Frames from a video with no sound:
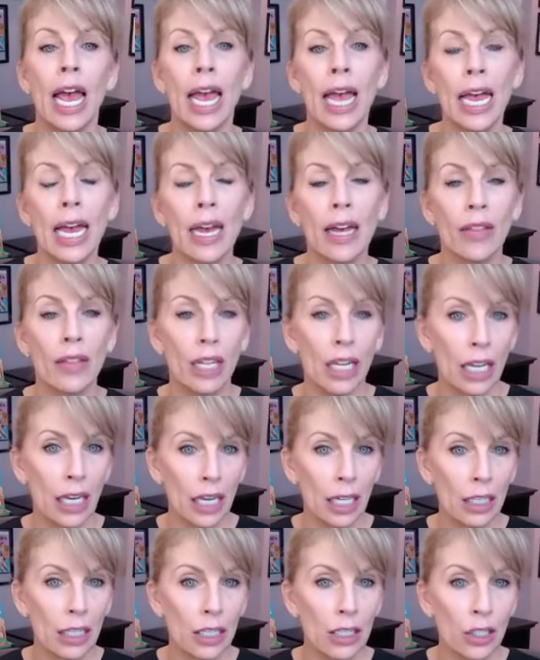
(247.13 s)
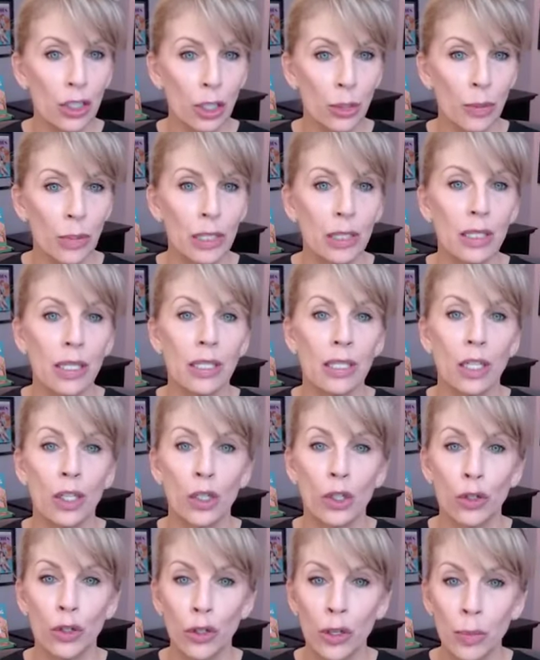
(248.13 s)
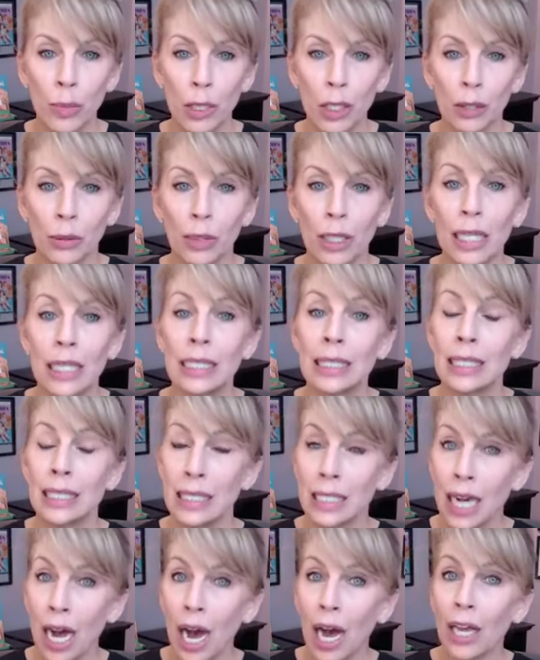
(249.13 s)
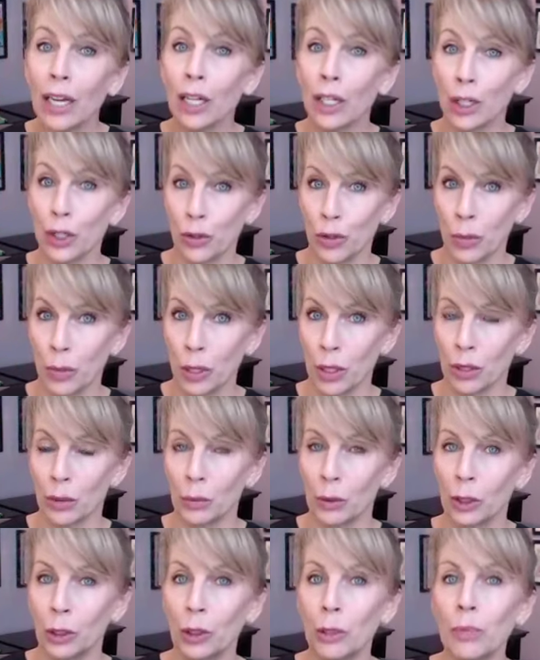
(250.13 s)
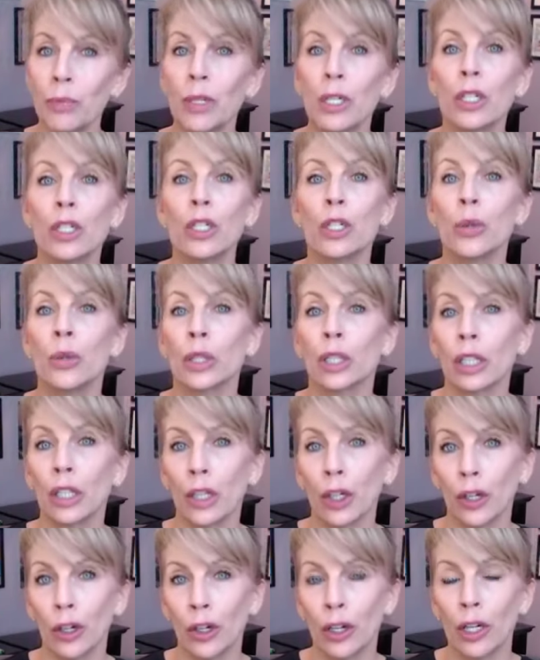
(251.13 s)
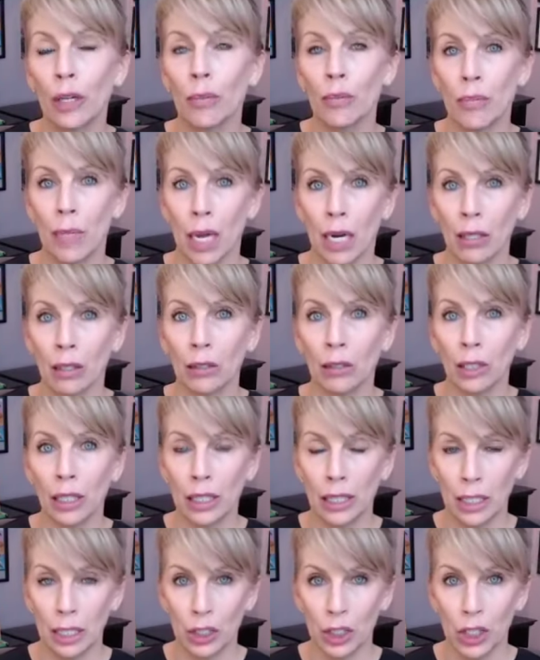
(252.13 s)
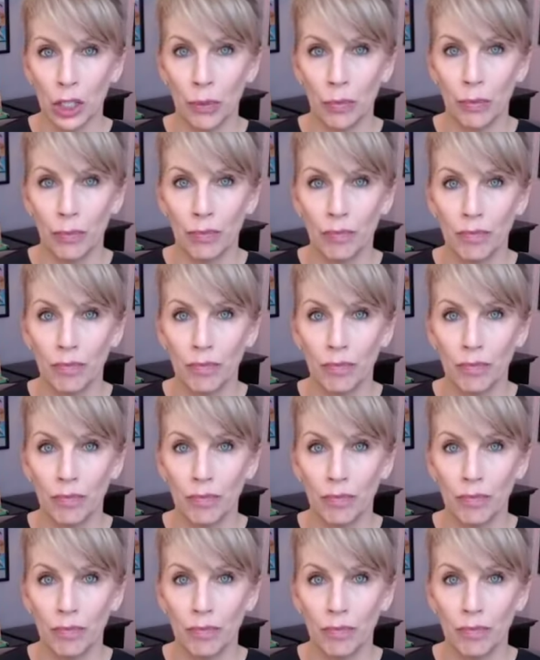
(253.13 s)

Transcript: And the eating disturbance is attributable is not attributable to a concurrent medical condition.